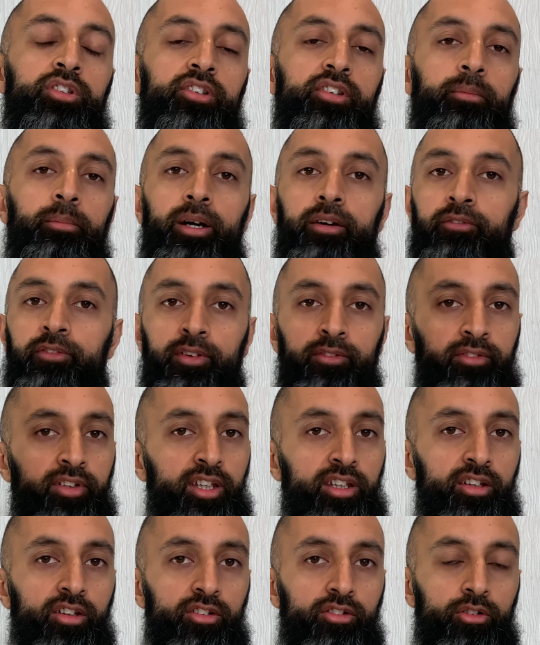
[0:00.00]
is about
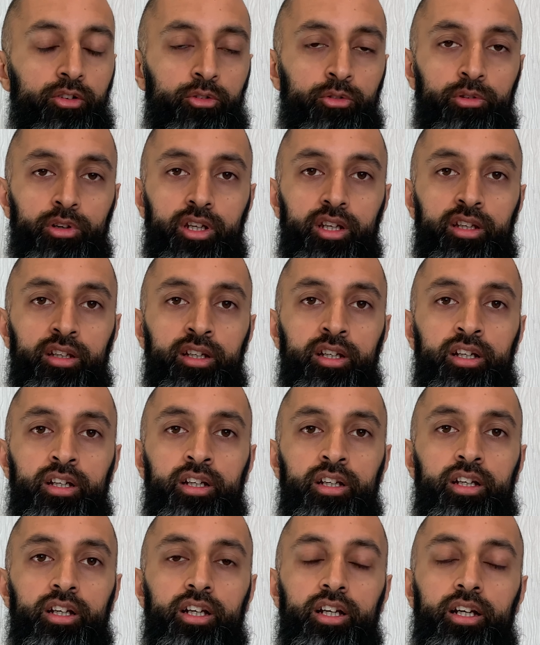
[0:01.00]
1,500 quid,
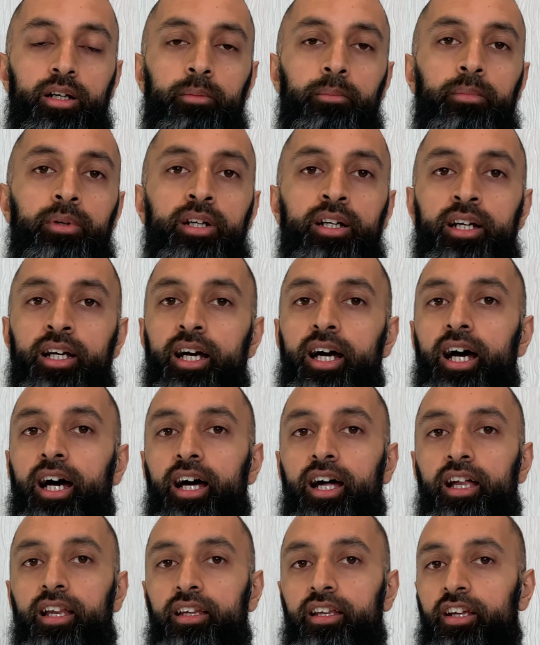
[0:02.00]

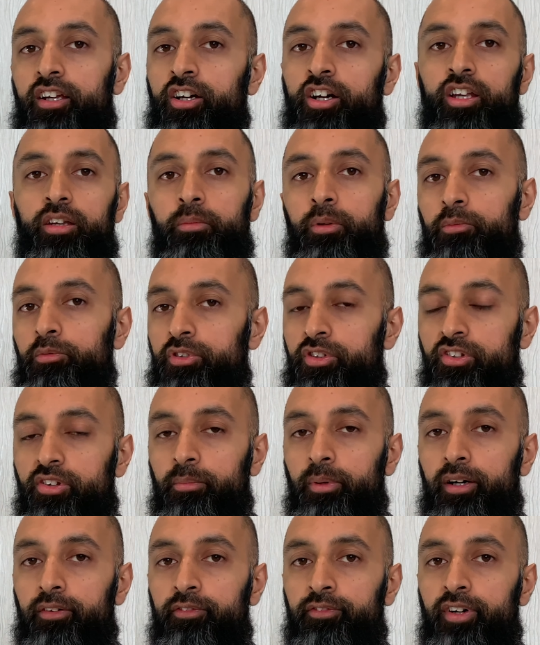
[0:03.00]
and economy, which is
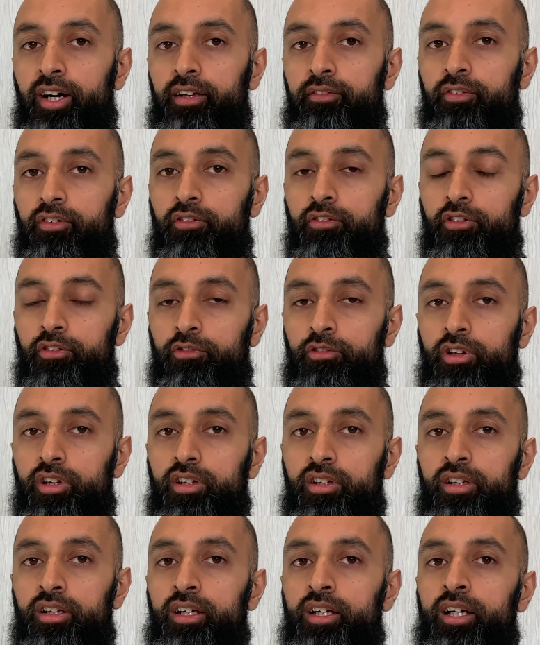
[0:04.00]
about 500 quid.
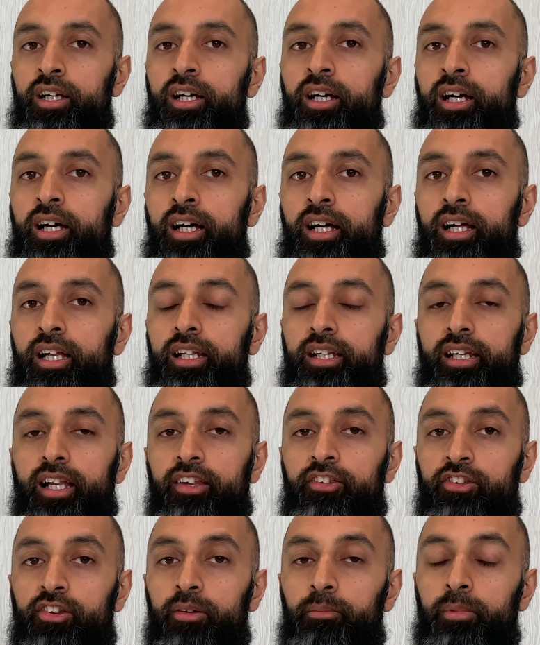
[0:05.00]
Now,
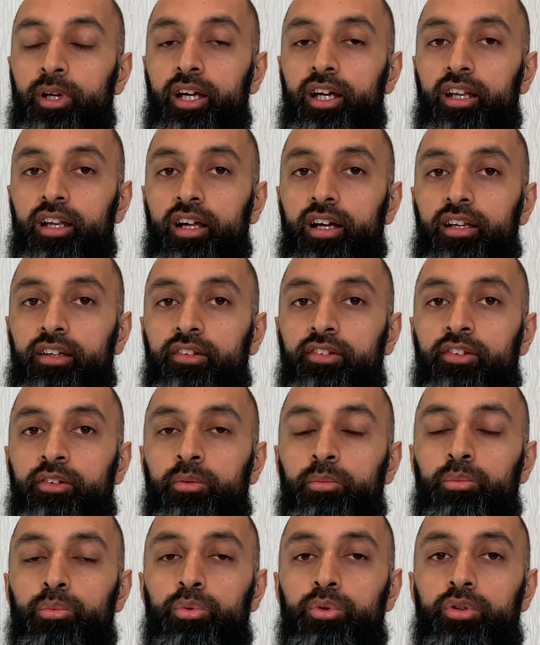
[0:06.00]
some
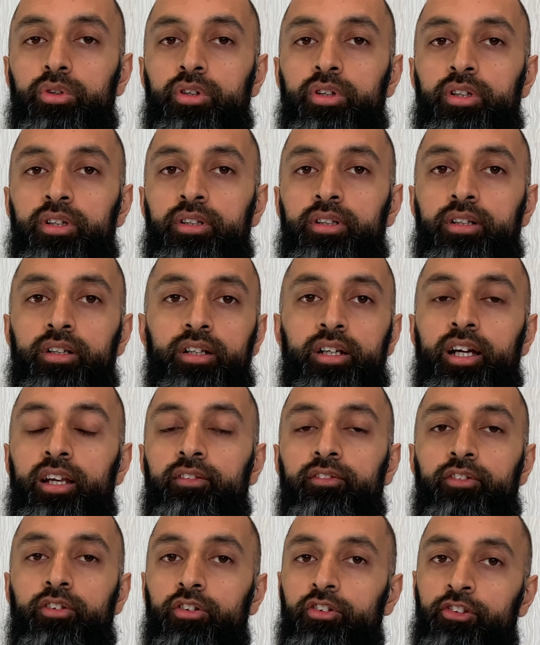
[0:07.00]
airlines would kind
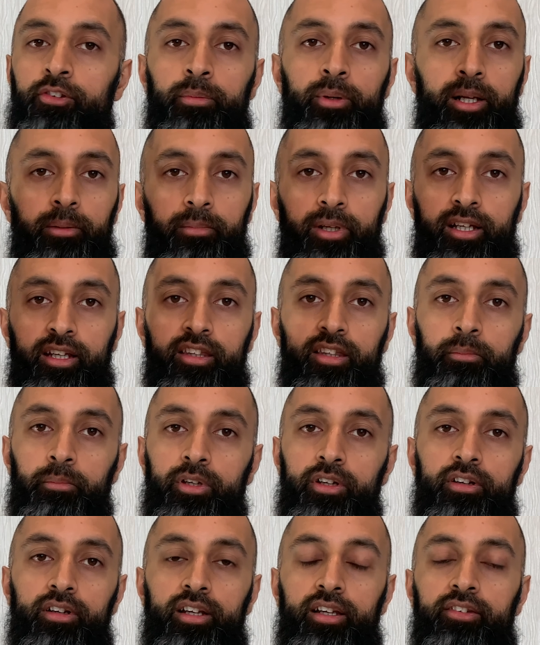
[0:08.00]
of go slap bang in the
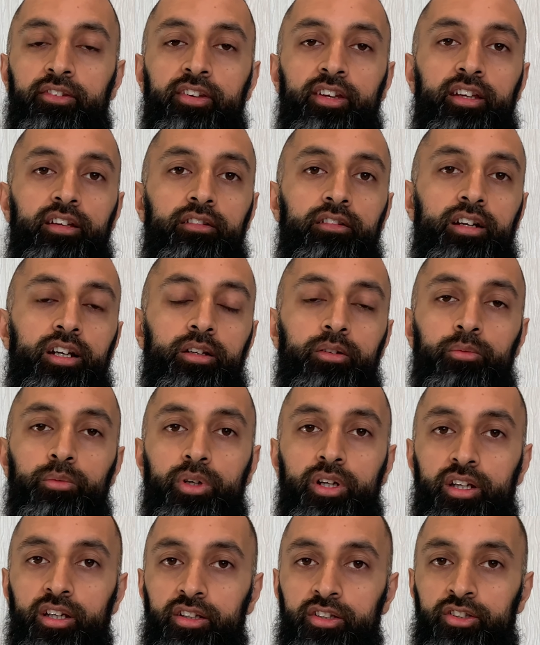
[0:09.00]
middle and say, all right, we're
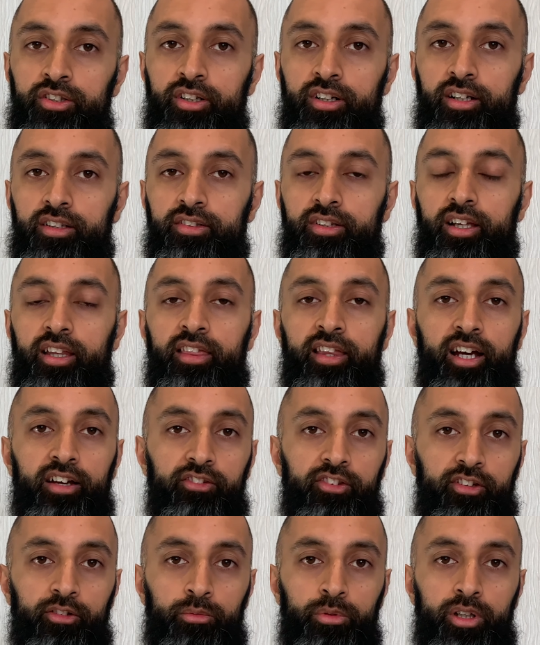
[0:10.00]
going to charge
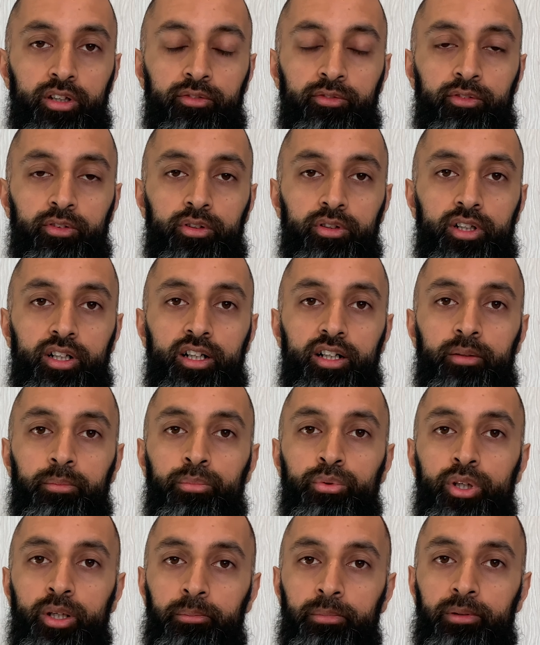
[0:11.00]
1,000 quid for our
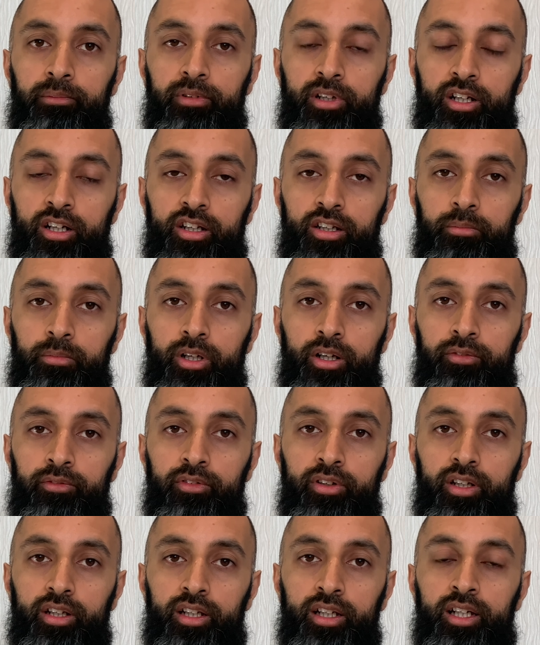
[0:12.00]
premium economy
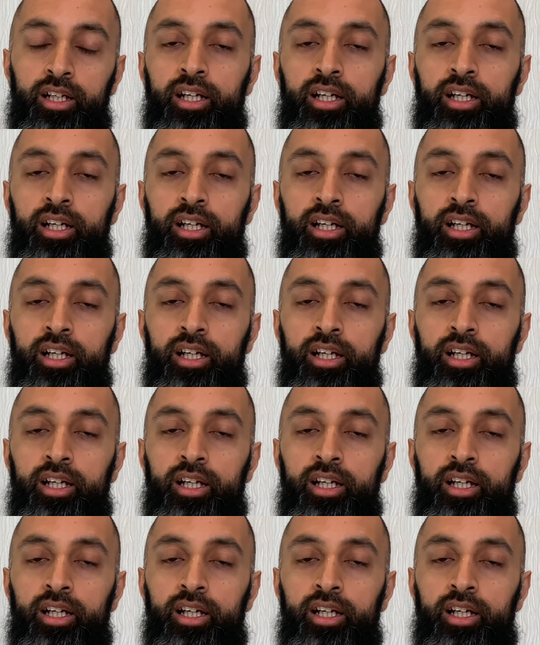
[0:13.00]
offering.